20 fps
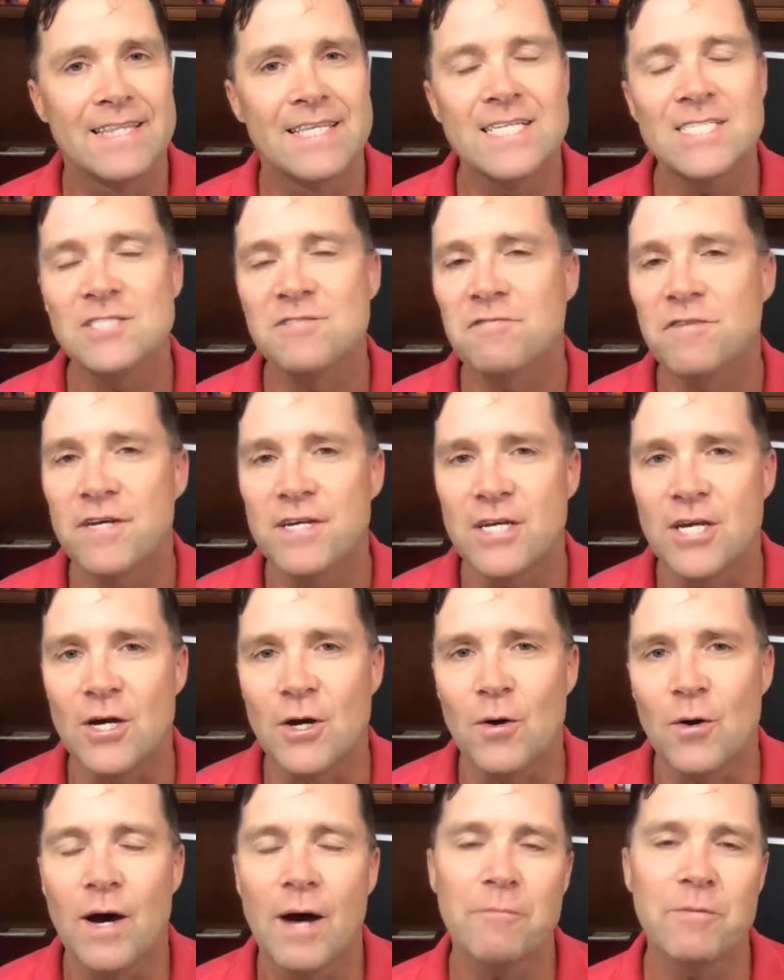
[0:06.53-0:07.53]
this
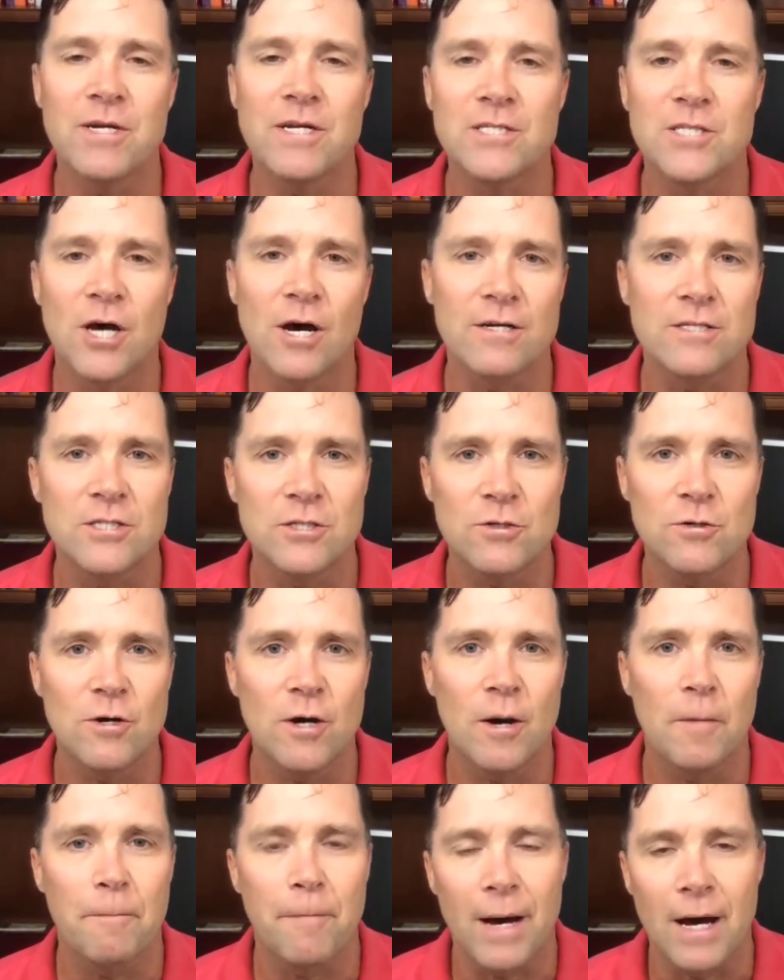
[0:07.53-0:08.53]
video, I'm going to talk to you
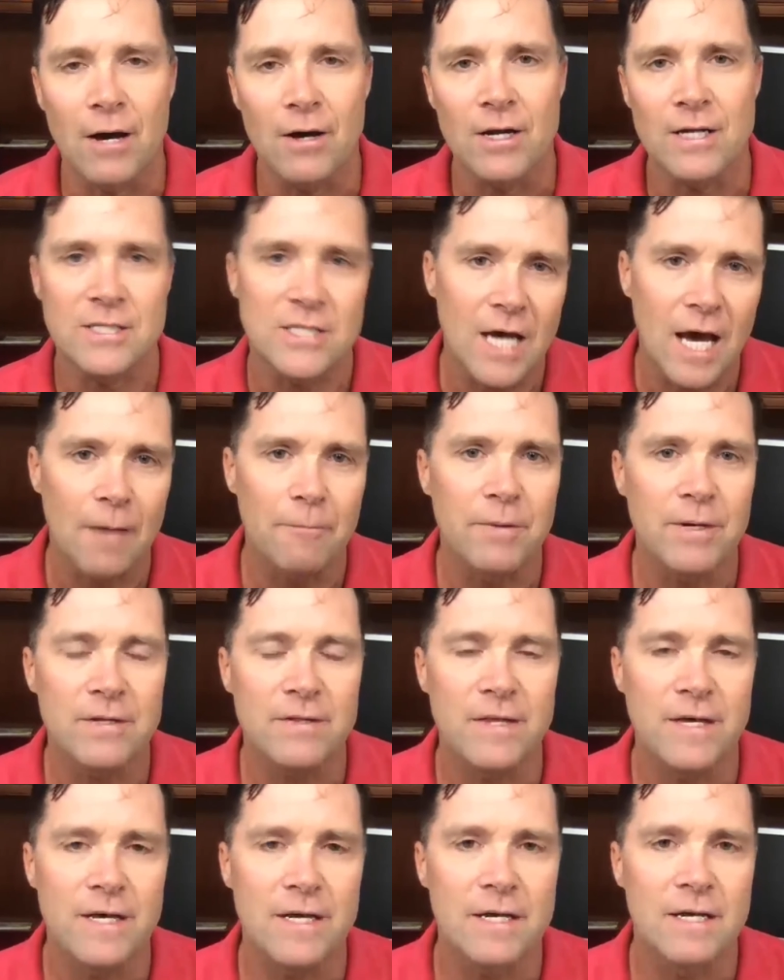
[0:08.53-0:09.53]
about a topic
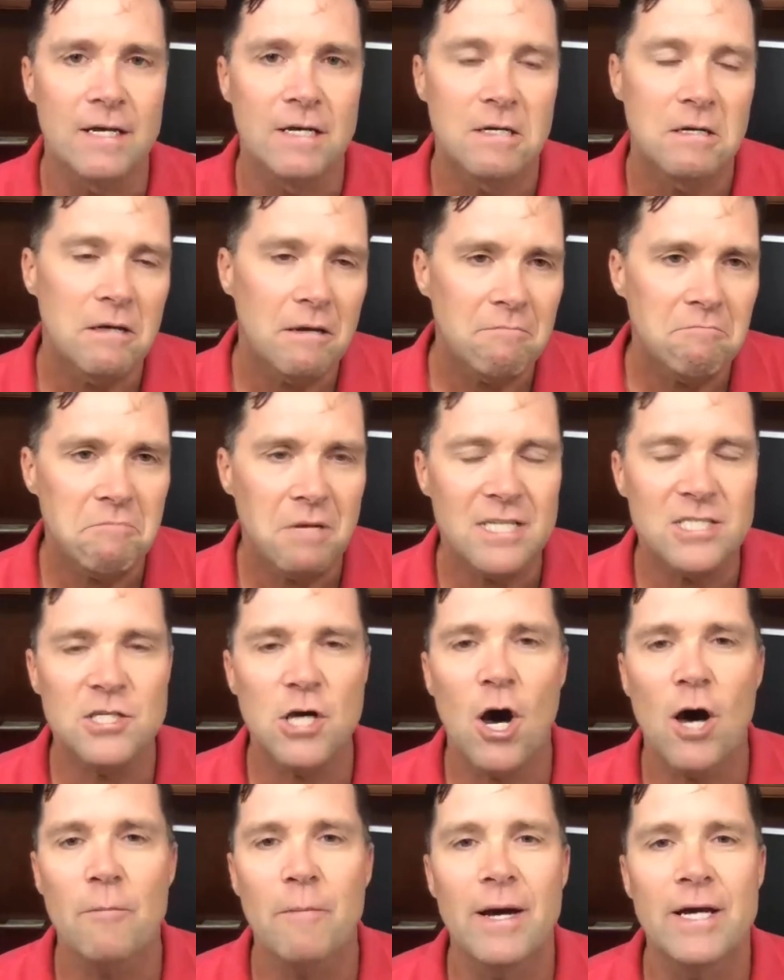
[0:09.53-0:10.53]
that has
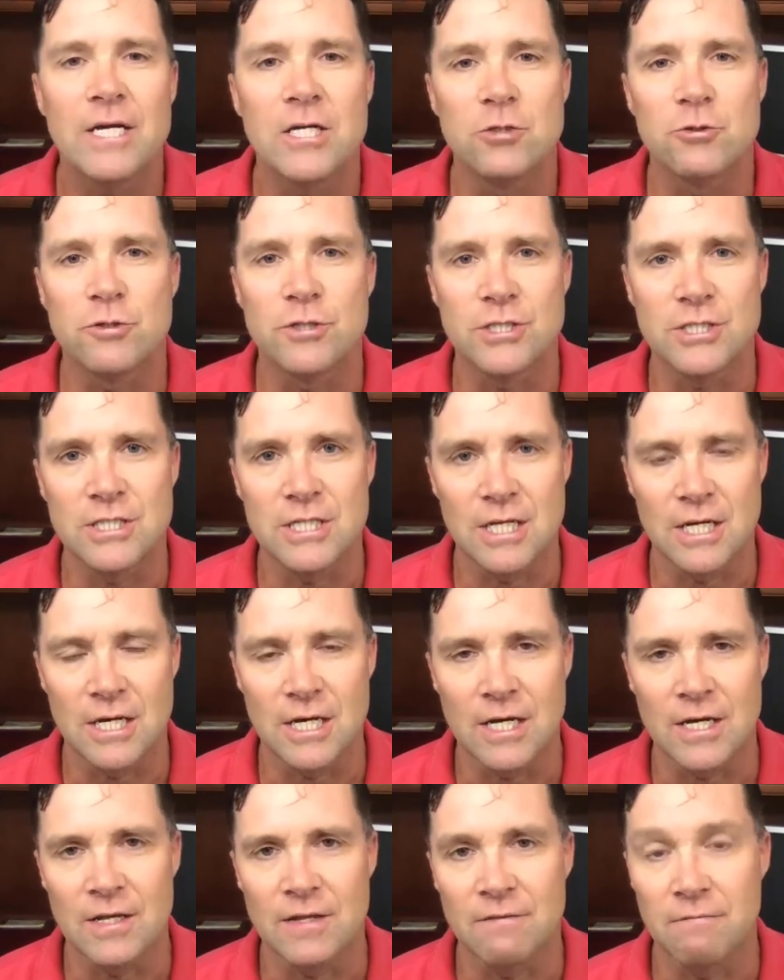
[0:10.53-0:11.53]
caught my interest
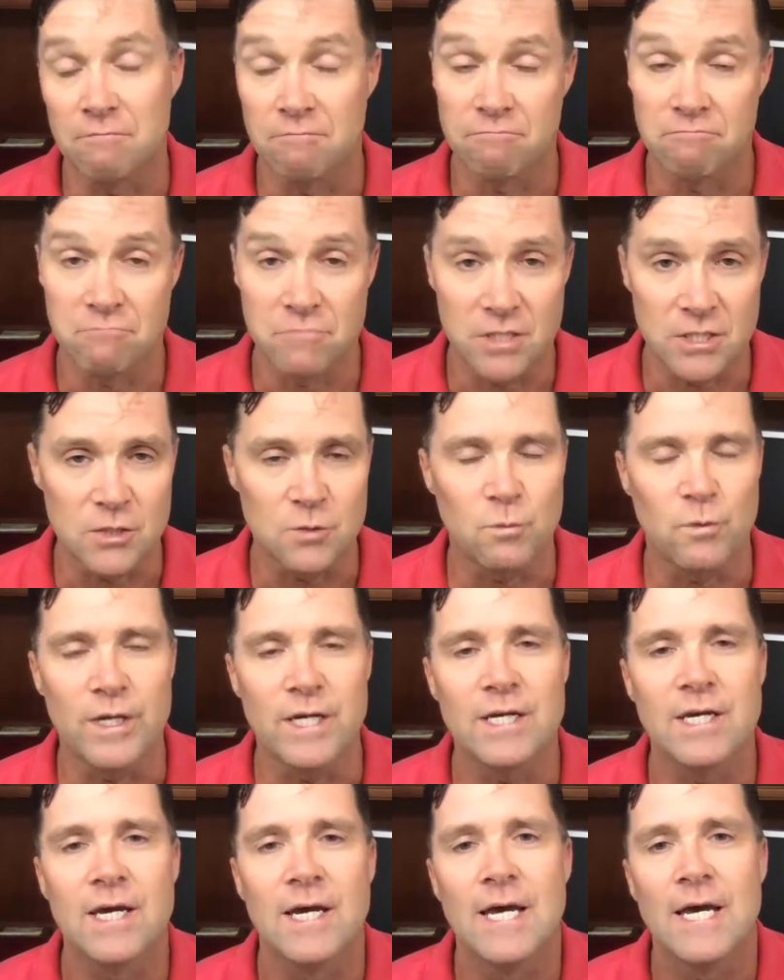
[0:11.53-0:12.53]
uh, this
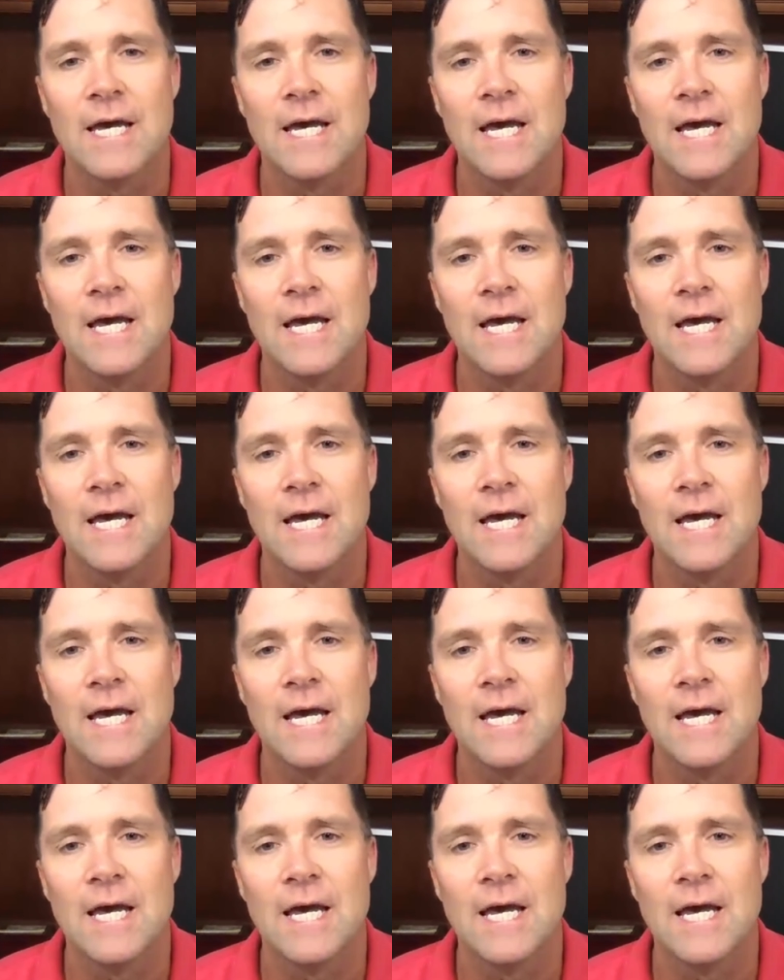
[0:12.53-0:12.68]
week.